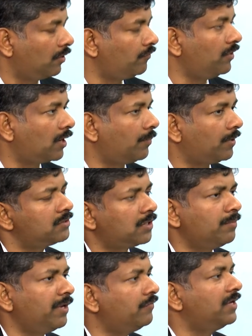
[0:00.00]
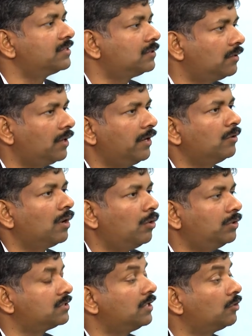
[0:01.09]
happy. There are many ways, like, you know, how
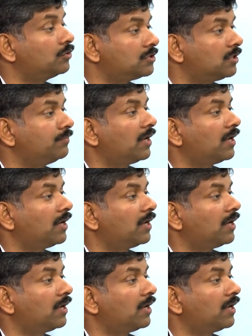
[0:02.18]
this ecosystem